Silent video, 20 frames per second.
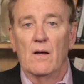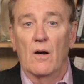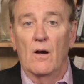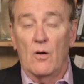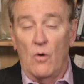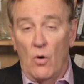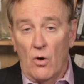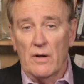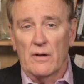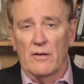
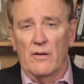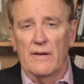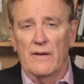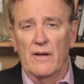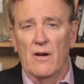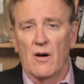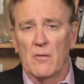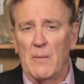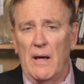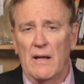
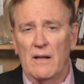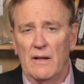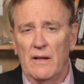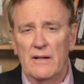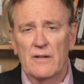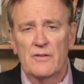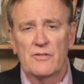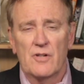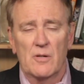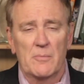Accordingly, on my
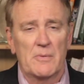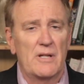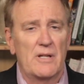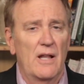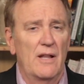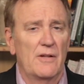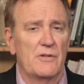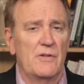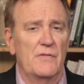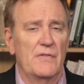latest
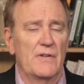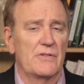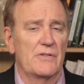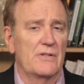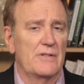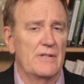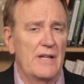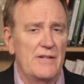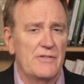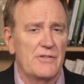dermatology
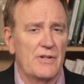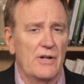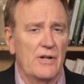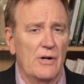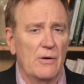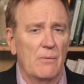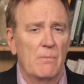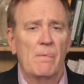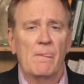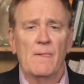visit days
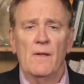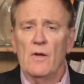ago,